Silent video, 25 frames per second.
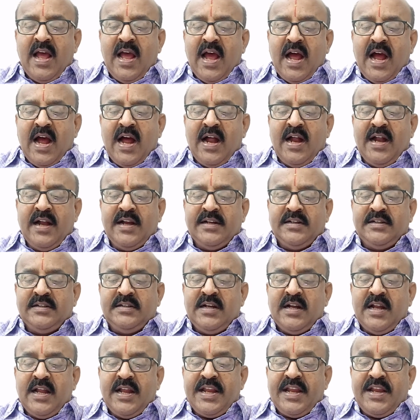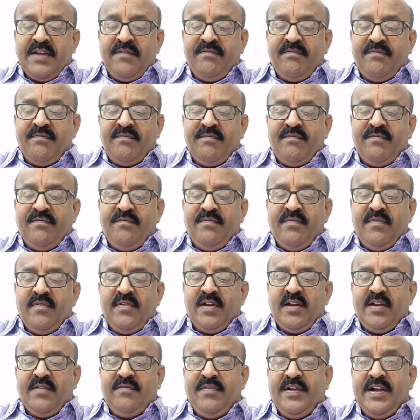and
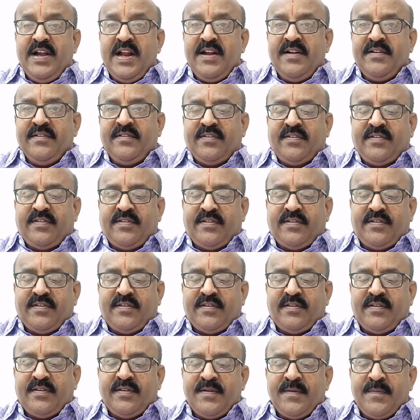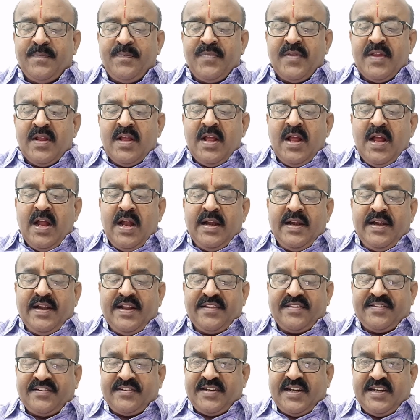evidence,
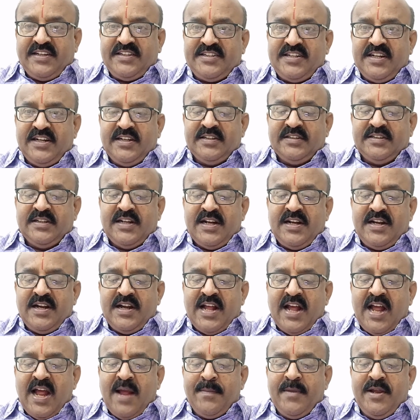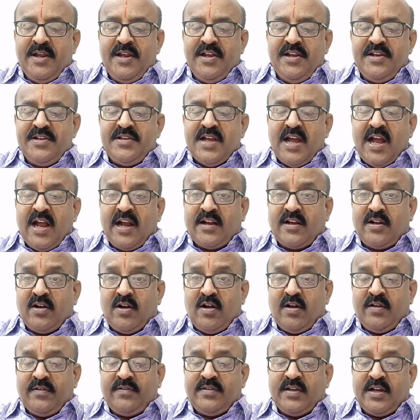destruction and damage
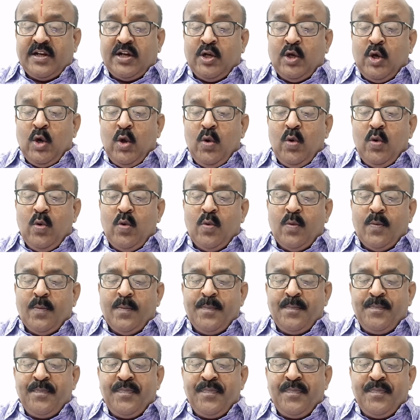across the globe.